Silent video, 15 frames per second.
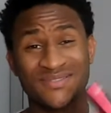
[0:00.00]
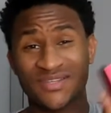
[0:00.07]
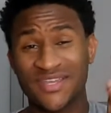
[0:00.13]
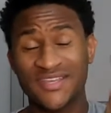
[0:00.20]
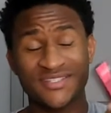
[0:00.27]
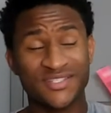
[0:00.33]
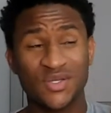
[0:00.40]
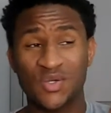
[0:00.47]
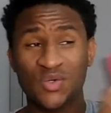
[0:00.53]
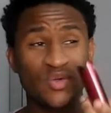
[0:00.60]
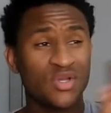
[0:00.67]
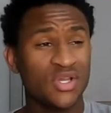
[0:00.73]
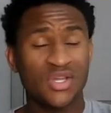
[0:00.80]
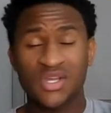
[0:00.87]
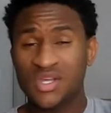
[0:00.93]
okay? So,
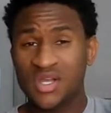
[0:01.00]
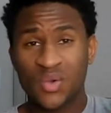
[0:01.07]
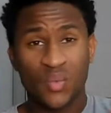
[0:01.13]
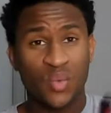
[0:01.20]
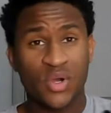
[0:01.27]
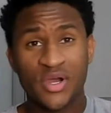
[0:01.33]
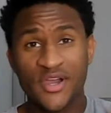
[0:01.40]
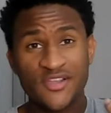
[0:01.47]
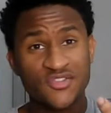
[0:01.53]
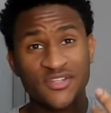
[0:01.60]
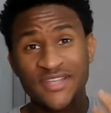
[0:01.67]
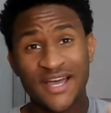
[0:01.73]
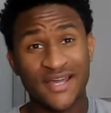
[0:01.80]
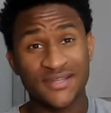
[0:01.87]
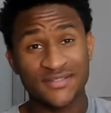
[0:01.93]

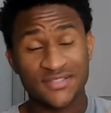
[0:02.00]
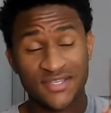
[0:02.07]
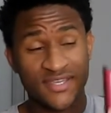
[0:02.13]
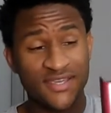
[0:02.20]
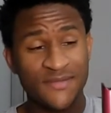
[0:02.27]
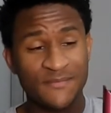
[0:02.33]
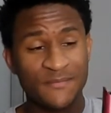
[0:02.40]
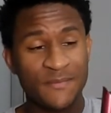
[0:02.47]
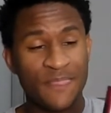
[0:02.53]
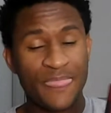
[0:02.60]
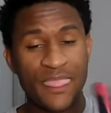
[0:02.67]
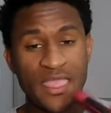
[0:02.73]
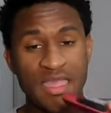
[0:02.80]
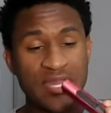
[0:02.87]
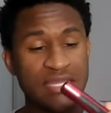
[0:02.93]
$100, okay?
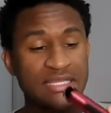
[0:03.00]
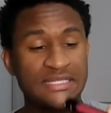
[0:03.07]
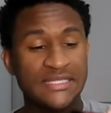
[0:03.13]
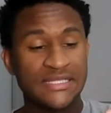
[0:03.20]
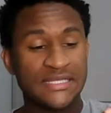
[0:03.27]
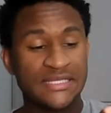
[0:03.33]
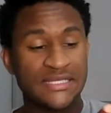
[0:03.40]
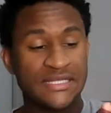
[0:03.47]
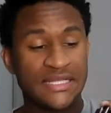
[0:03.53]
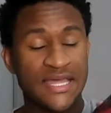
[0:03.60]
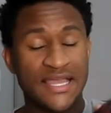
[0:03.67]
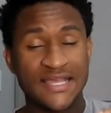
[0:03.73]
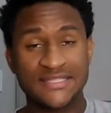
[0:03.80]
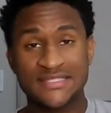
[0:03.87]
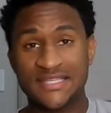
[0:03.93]

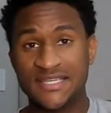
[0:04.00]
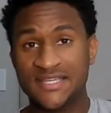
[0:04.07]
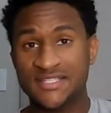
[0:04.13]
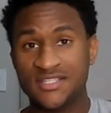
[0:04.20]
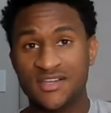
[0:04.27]
Like I said,